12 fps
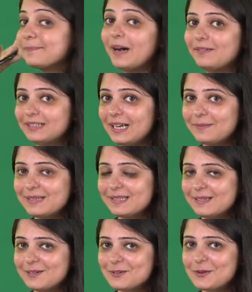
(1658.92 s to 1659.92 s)
power nap is
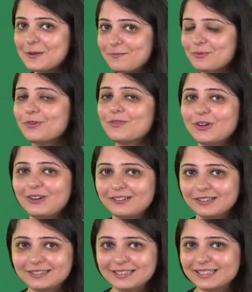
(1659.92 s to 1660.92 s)
there to improve your
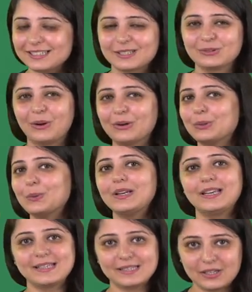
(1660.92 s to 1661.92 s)
learning. It's not to
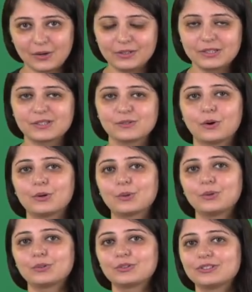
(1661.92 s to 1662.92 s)
laze around. It's not
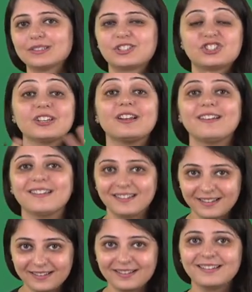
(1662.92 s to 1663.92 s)
to, you know, just chill.
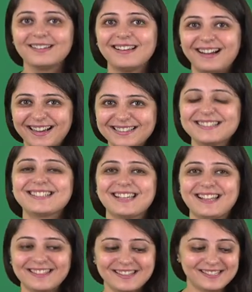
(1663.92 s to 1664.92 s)

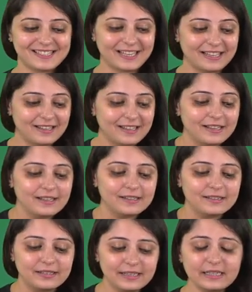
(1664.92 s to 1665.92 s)
Understand this thing.
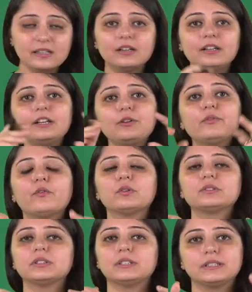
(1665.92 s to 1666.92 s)
3:30 to
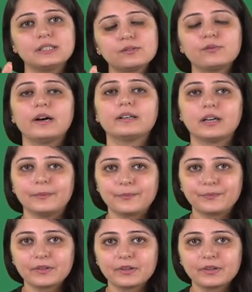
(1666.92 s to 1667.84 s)
4:30, this is 1 hour.